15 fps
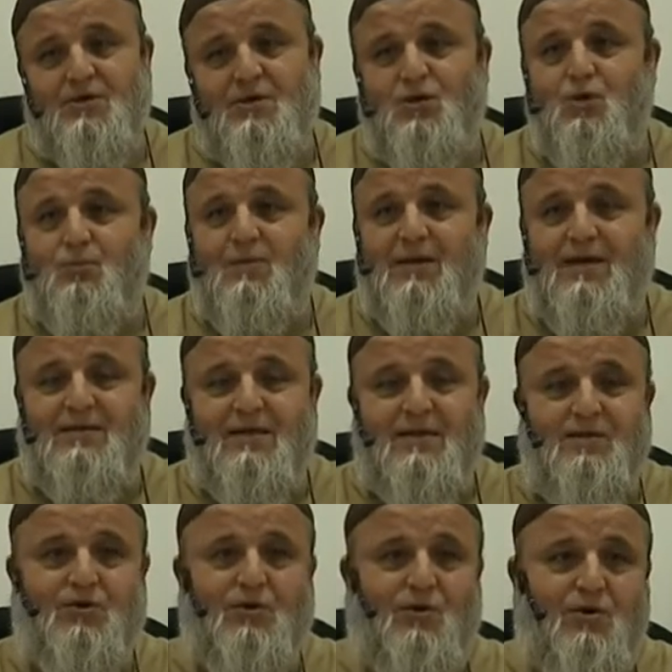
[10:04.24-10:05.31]
accumulate
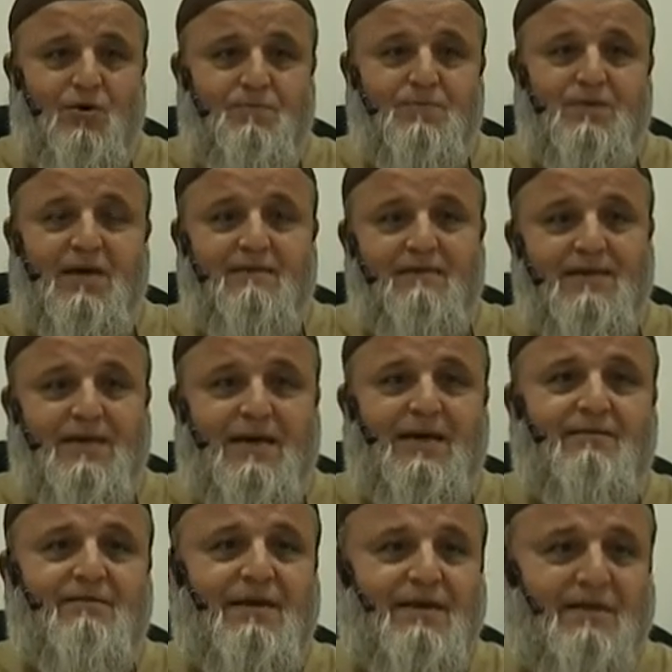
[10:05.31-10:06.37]
in your private
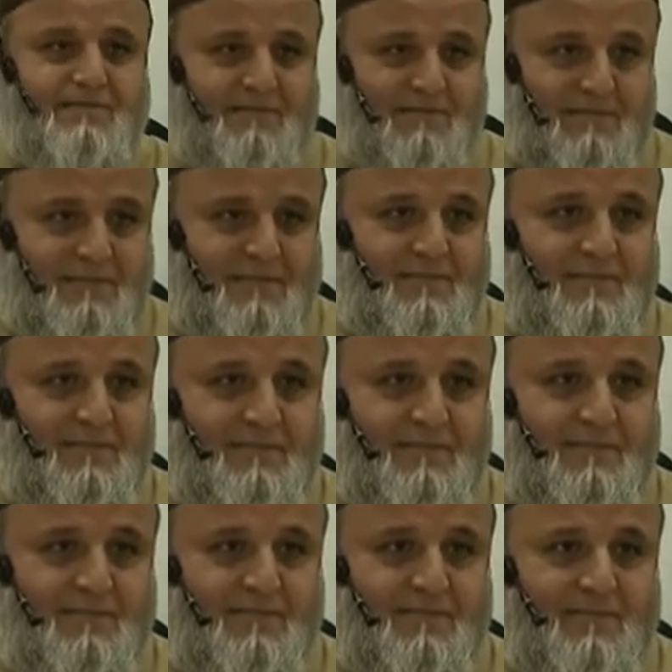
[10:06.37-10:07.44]
area,
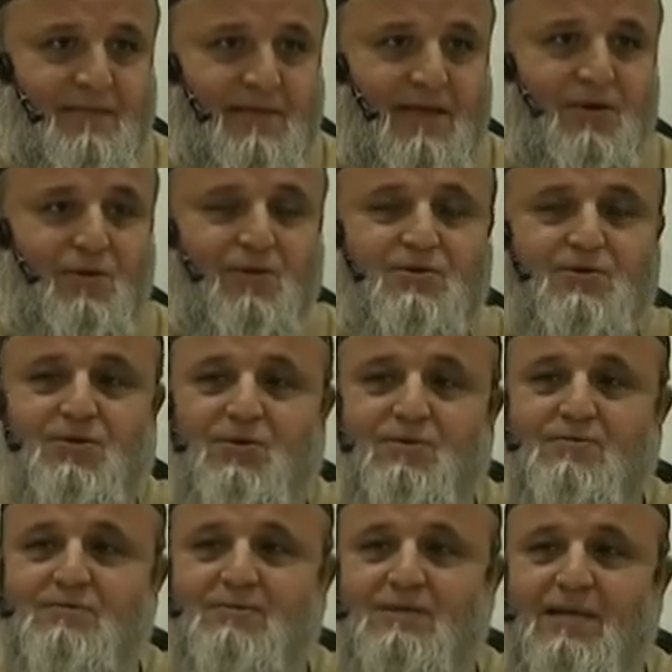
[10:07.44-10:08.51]
that
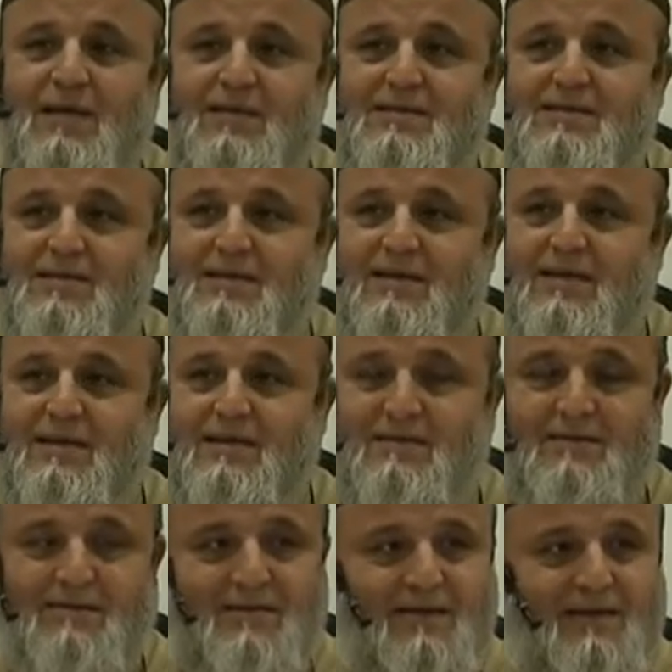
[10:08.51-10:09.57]
also
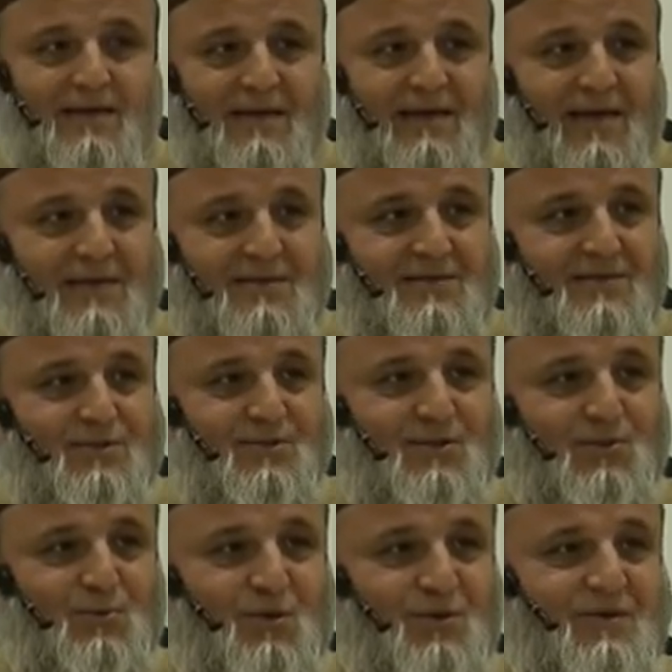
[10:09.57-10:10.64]
nicely gets into
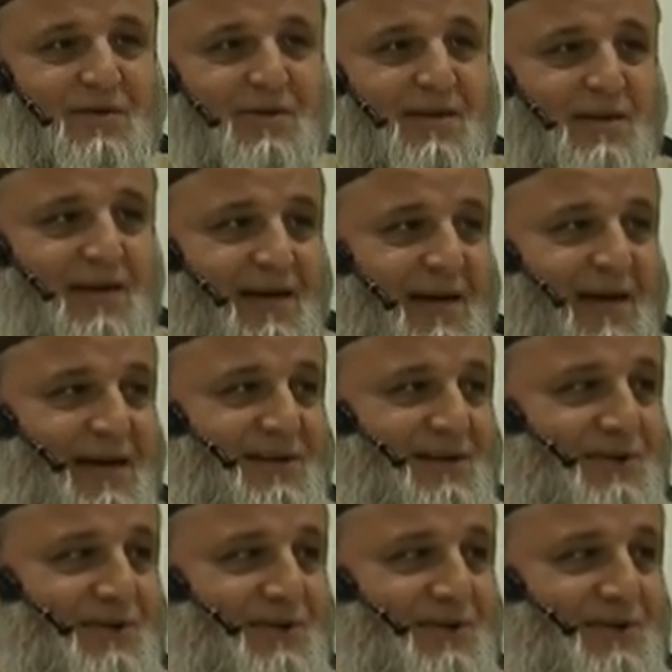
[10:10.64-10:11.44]
the water and